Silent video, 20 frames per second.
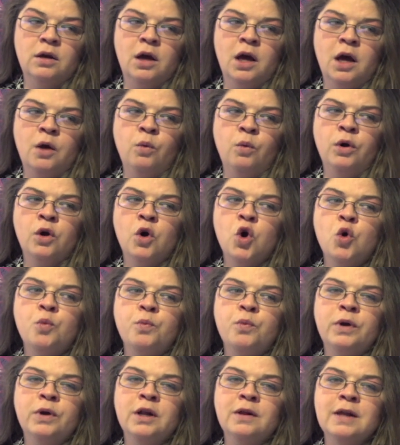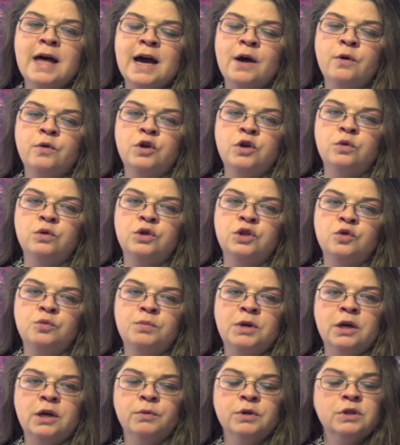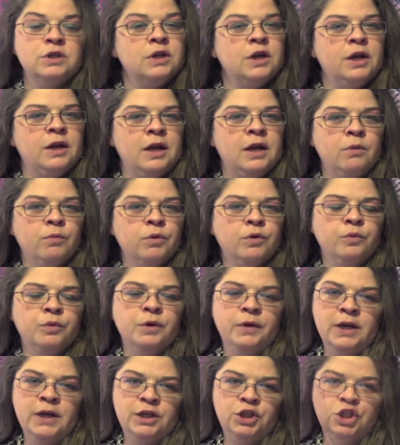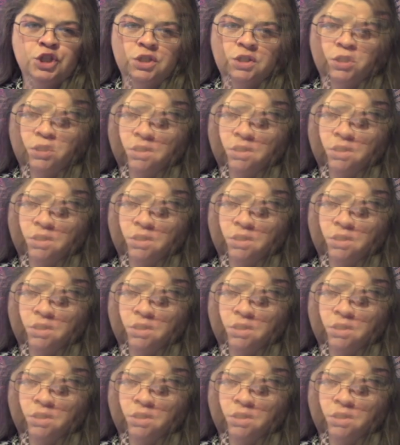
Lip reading: I would hope would allow you to be able to enable relation.